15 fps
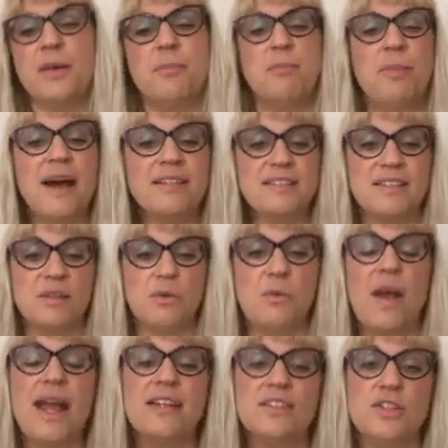But
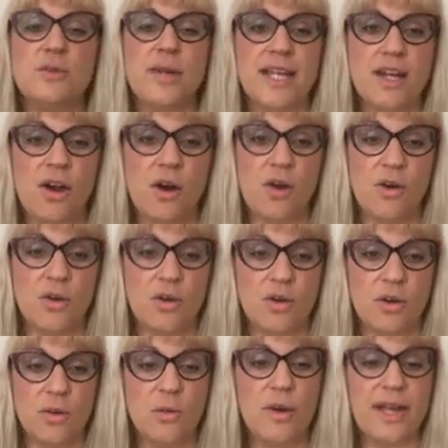where do we go
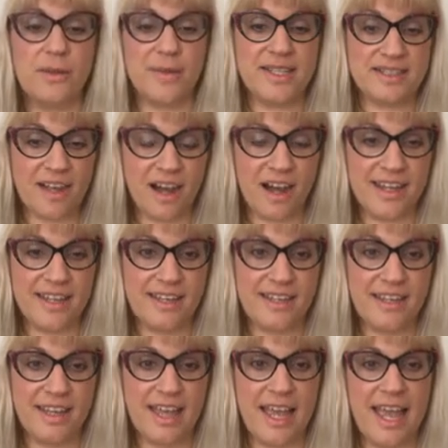when we die?
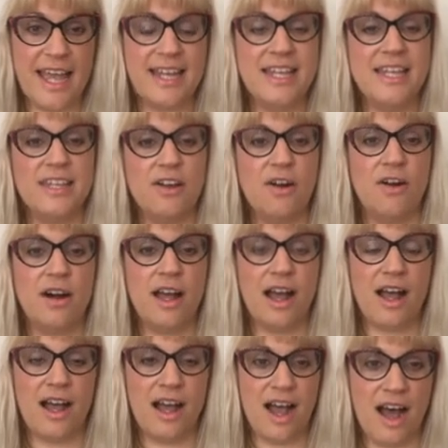Eleanor
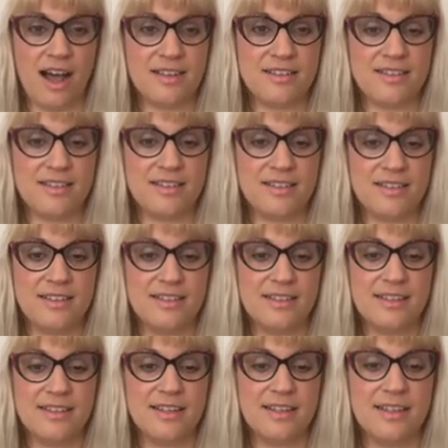asked.
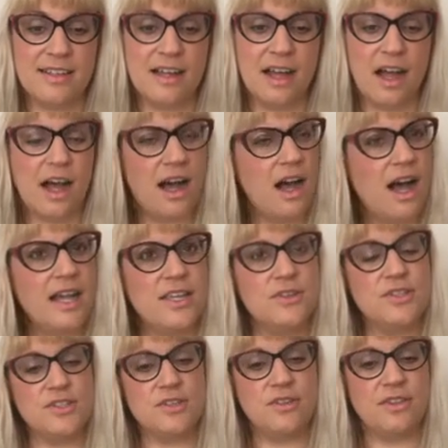I
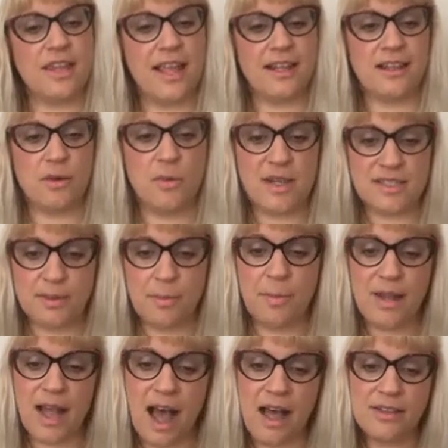used to think there was a
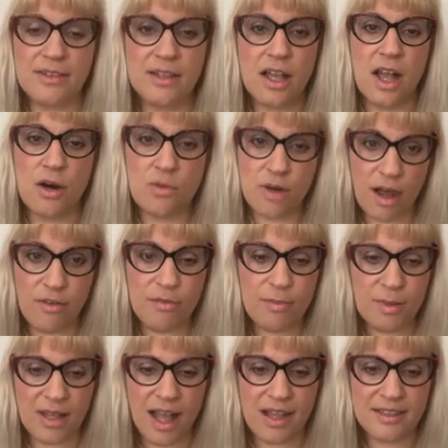plan, a
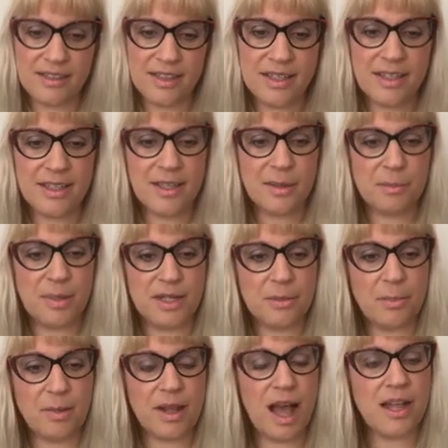rough plan, but a
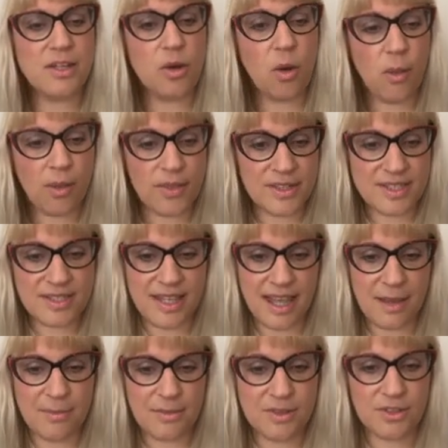plan all the
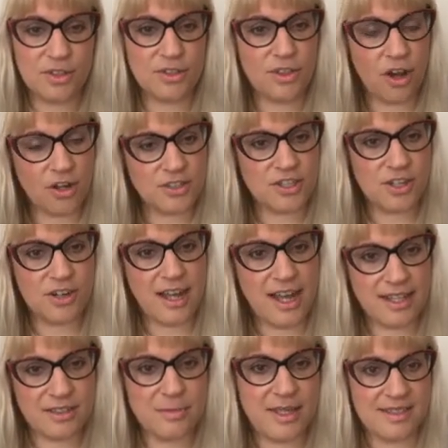same, the doctor
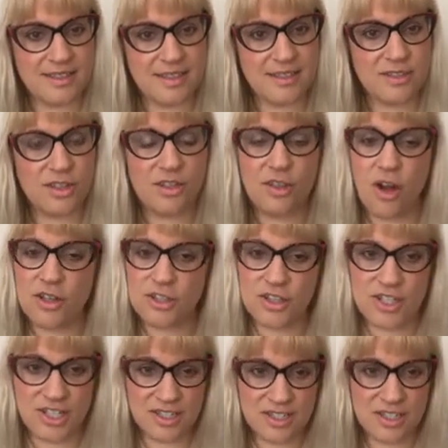admitted, the doctor
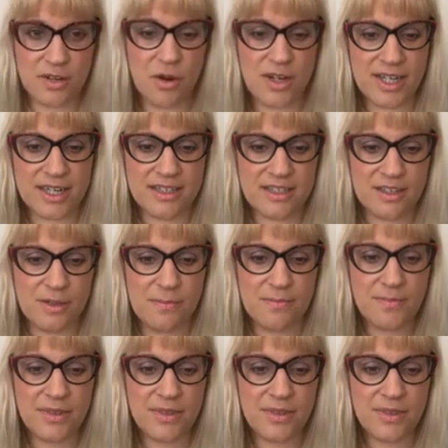she's talking to.